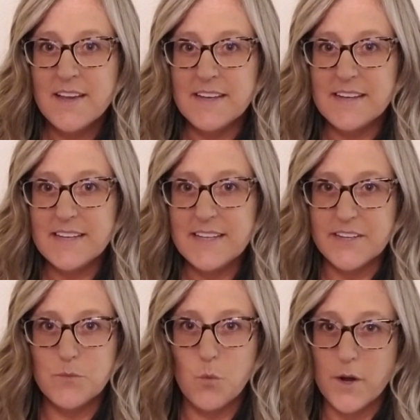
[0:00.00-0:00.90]

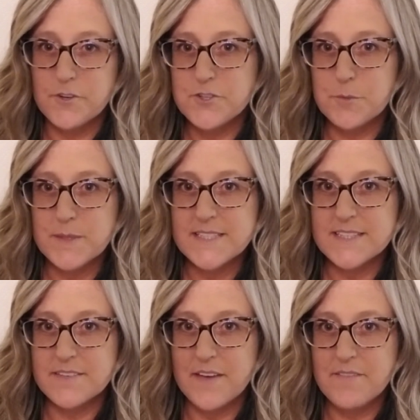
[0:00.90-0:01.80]
need one or two
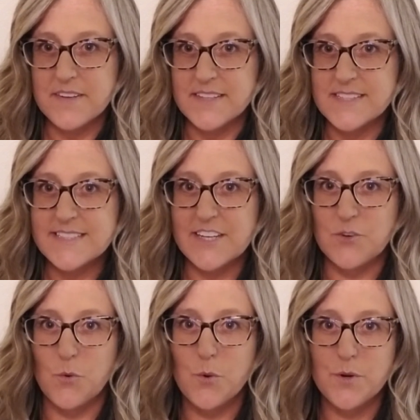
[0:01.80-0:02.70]
pieces of evidence
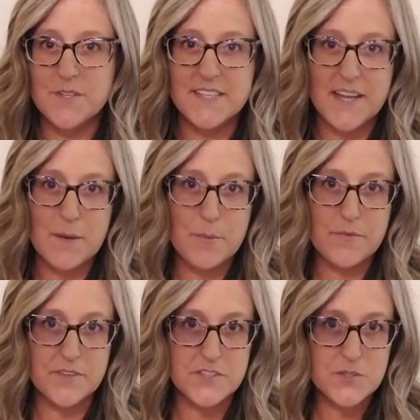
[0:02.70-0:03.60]
in order to get a
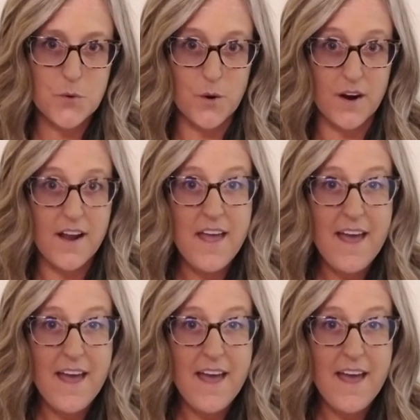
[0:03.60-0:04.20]
perfect score.